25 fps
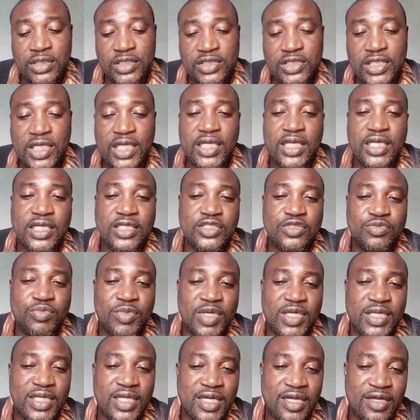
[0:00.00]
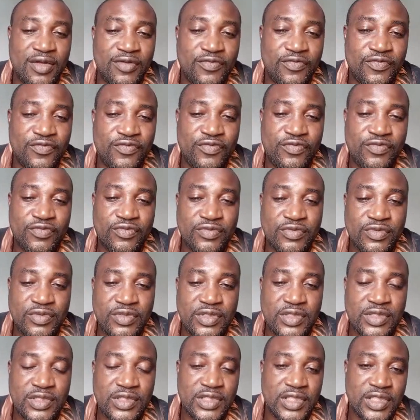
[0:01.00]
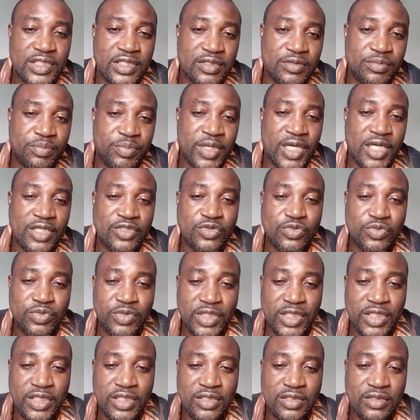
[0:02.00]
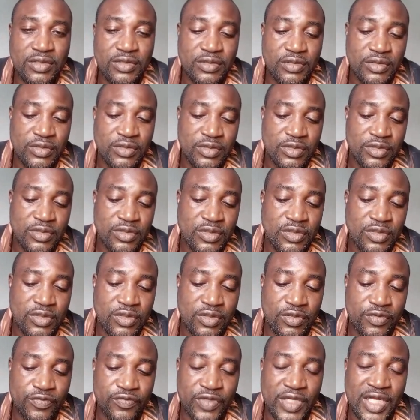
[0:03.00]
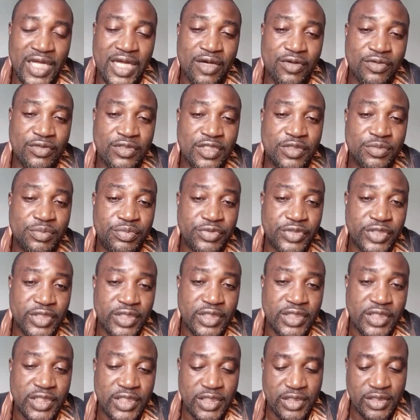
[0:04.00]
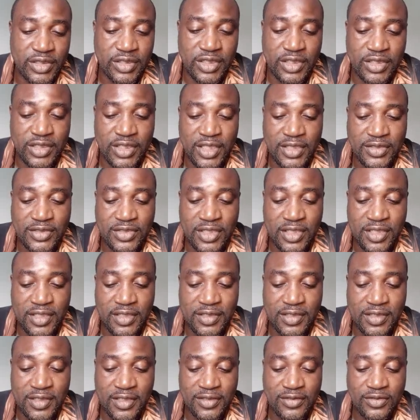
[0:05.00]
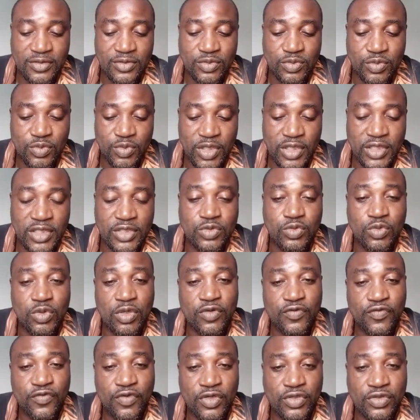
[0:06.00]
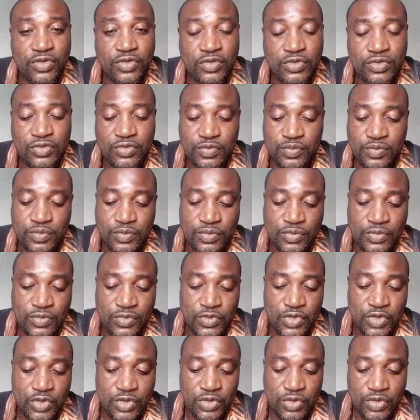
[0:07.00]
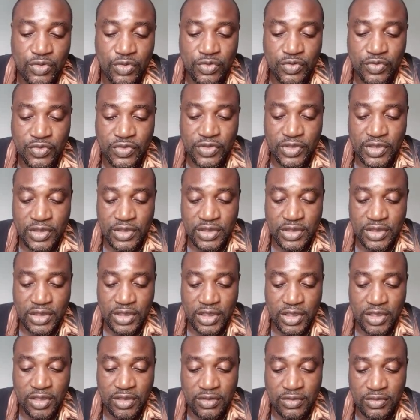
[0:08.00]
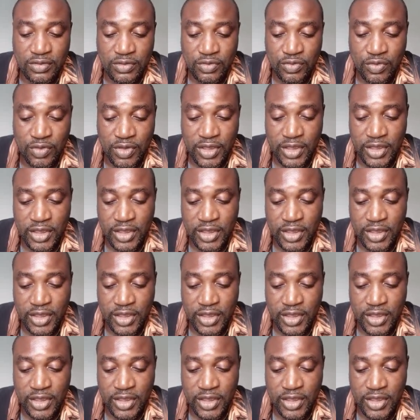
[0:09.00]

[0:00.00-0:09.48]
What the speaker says: designers might have the pathway of how they bring in the data, and when it works for you, you use it and go